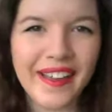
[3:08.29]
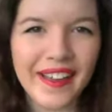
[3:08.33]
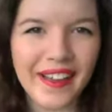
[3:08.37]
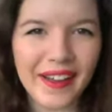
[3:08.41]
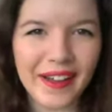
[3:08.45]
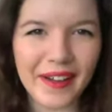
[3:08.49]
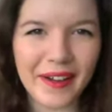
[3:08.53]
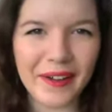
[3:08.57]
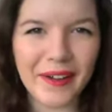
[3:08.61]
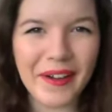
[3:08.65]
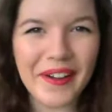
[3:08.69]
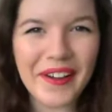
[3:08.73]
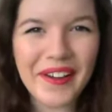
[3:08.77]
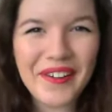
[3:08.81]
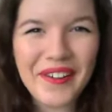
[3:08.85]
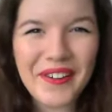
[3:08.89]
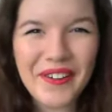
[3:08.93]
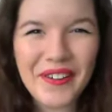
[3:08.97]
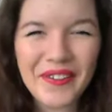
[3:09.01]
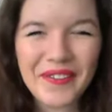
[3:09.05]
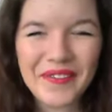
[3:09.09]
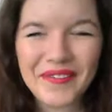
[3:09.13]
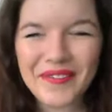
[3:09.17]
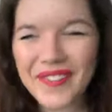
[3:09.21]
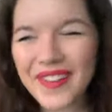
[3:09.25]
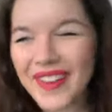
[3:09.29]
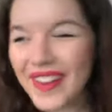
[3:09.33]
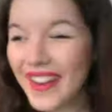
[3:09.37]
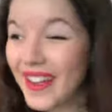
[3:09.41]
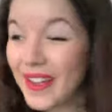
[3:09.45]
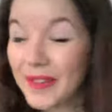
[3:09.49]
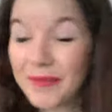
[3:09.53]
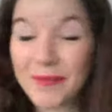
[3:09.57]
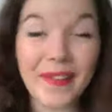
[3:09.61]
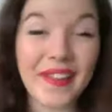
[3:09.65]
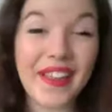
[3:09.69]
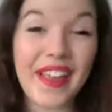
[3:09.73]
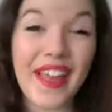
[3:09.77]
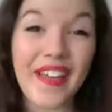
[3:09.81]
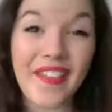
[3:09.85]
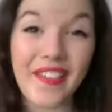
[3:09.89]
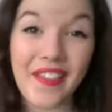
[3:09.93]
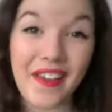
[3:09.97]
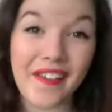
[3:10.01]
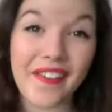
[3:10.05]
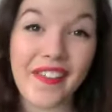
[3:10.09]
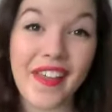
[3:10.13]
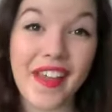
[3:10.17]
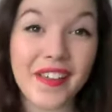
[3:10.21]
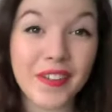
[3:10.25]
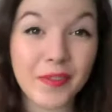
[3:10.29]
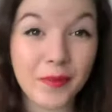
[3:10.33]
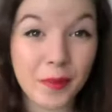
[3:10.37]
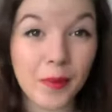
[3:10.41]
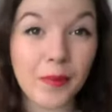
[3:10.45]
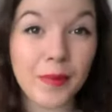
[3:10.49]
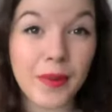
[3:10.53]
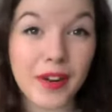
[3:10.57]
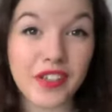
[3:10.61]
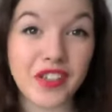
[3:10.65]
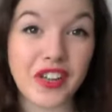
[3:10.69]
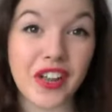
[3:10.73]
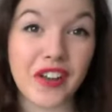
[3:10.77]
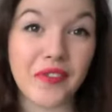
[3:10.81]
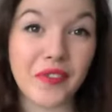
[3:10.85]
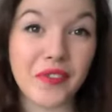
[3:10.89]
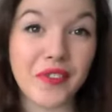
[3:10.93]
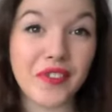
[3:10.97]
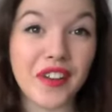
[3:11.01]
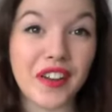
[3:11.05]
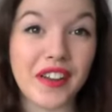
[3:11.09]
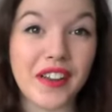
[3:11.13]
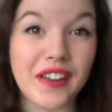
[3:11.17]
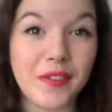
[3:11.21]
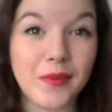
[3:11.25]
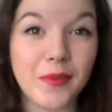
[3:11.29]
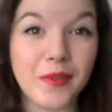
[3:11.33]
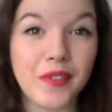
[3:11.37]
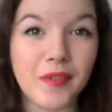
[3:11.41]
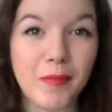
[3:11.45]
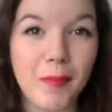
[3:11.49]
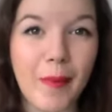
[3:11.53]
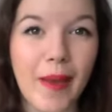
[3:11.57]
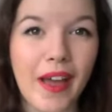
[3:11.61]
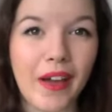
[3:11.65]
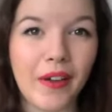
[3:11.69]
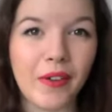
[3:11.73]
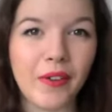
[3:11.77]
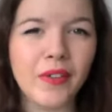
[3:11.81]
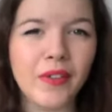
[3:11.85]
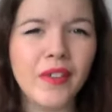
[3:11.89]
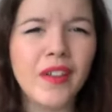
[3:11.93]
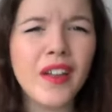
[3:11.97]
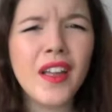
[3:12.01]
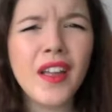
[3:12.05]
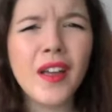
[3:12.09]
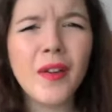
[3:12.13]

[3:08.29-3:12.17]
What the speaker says: But yeah, that's what my general studies was about.